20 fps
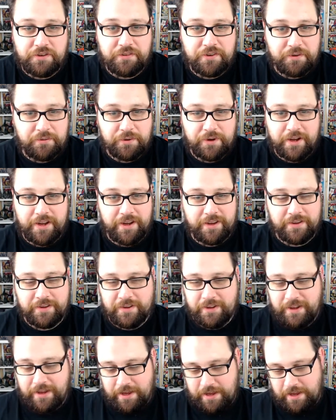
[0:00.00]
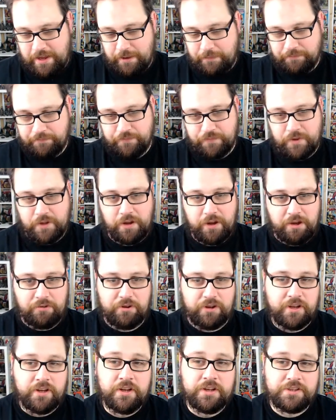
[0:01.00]
of it where you
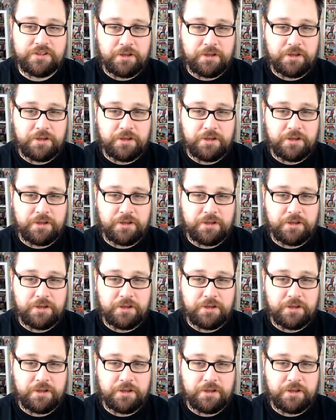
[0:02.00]
have it.